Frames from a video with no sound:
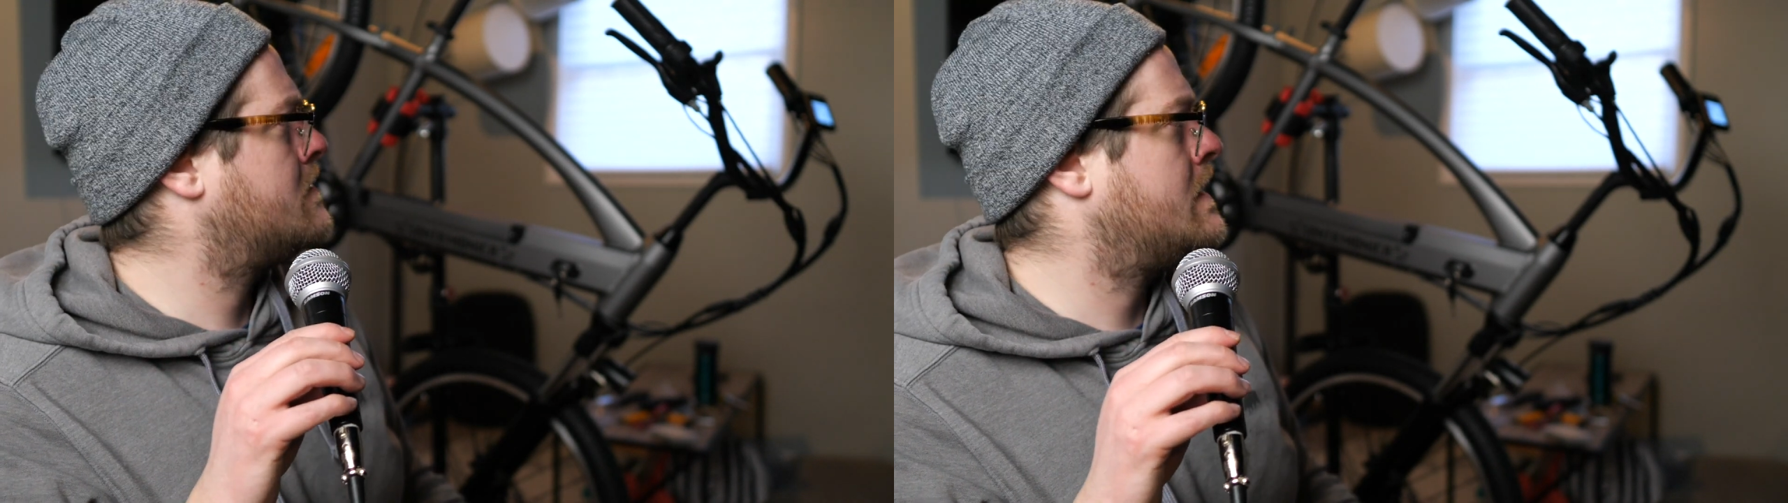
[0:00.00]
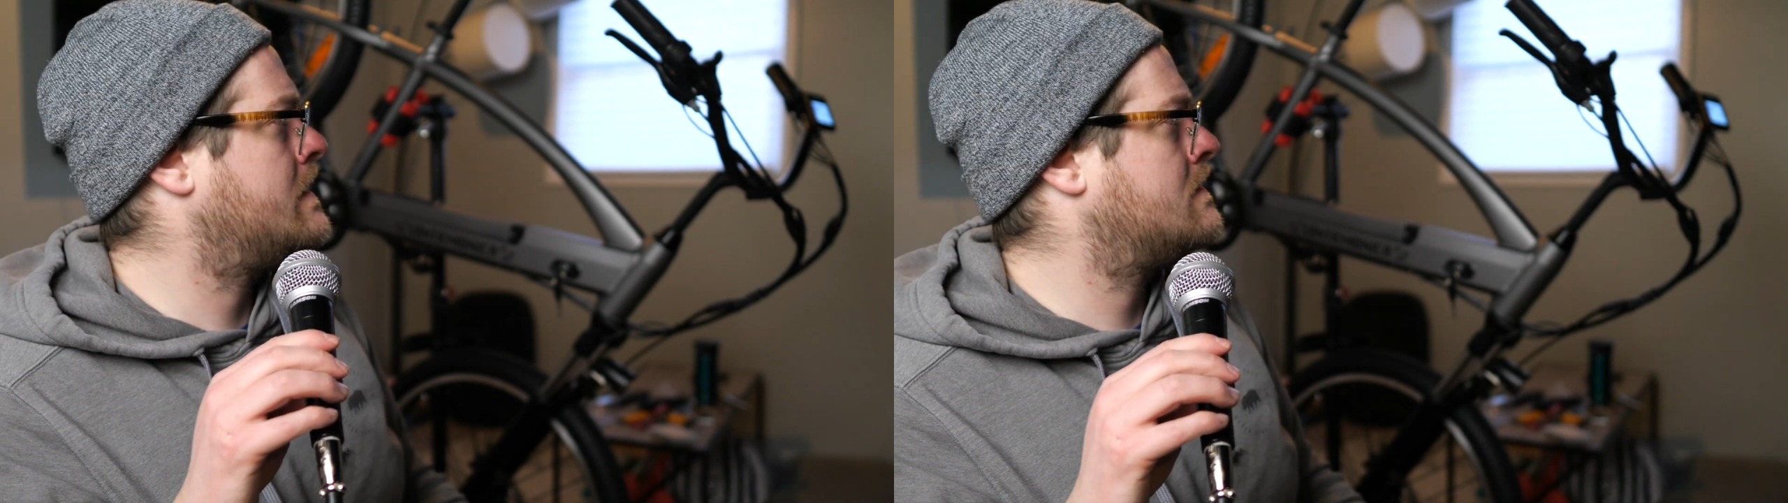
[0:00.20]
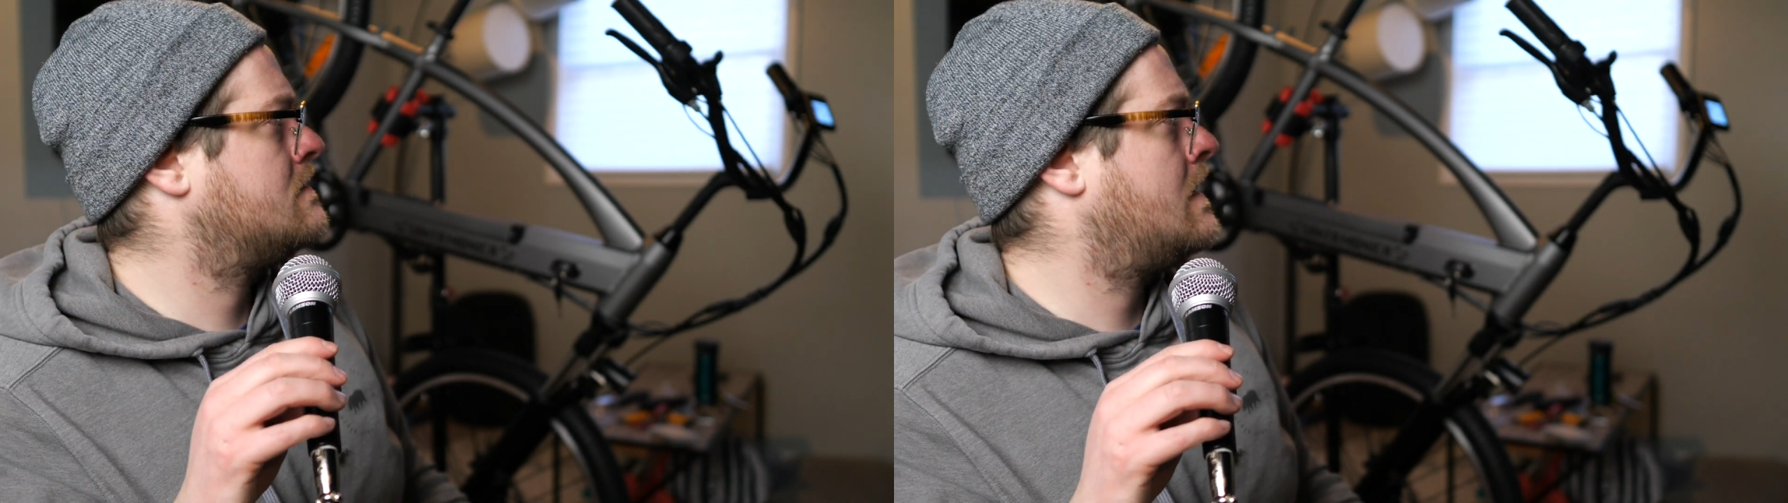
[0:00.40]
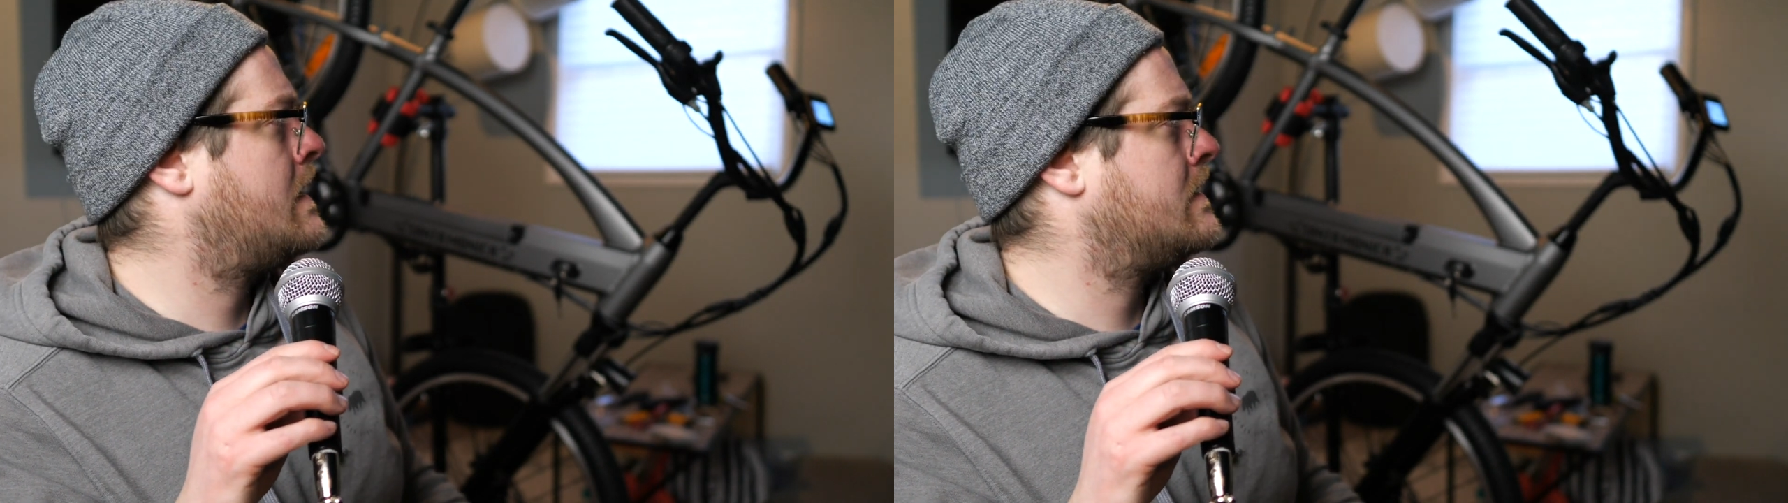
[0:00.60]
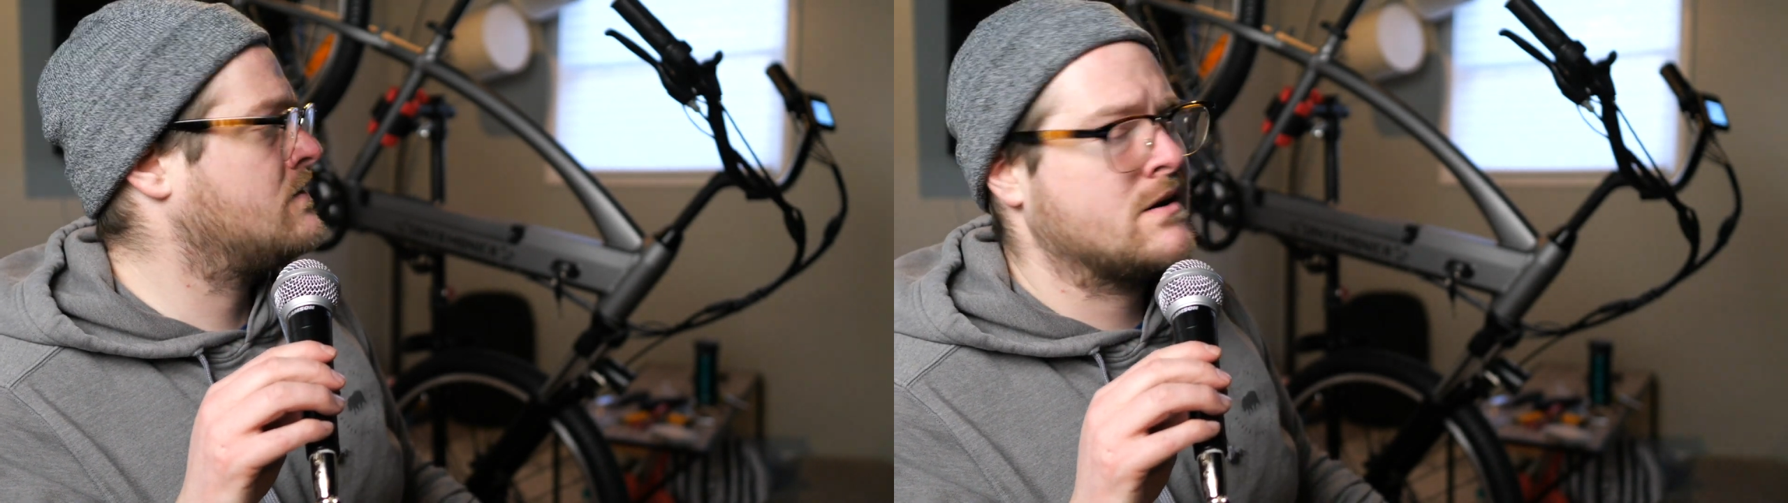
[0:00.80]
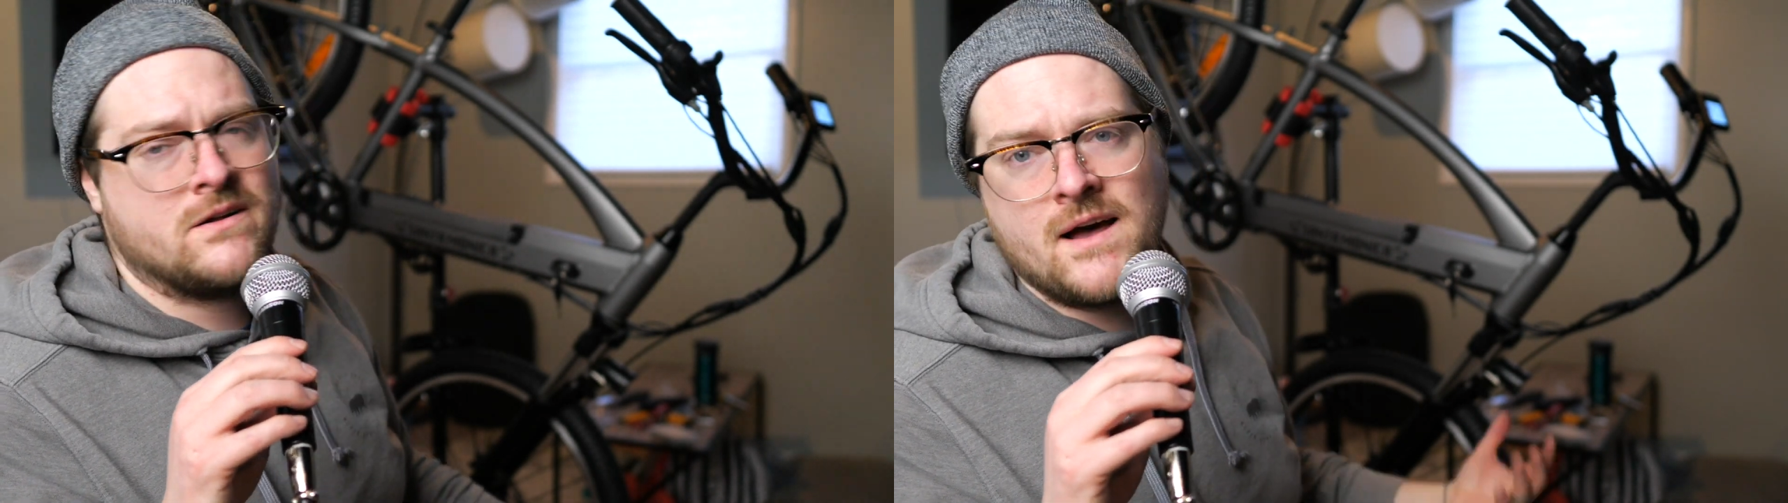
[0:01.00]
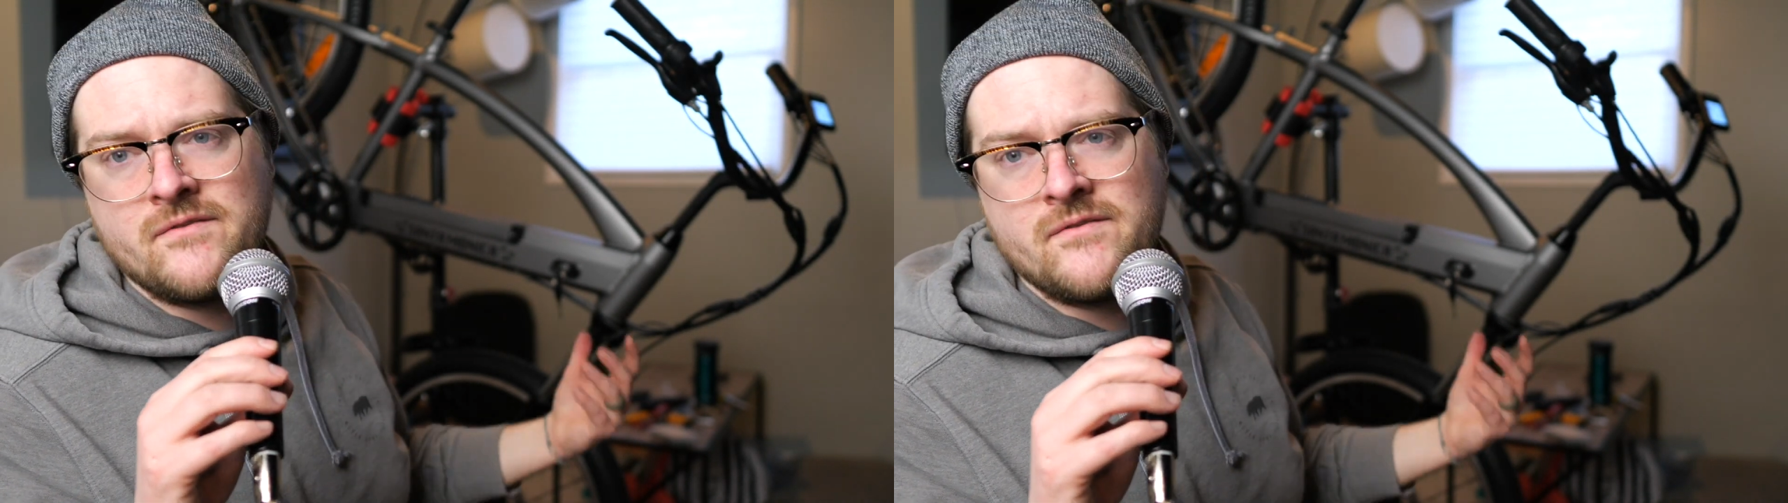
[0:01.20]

but luckily I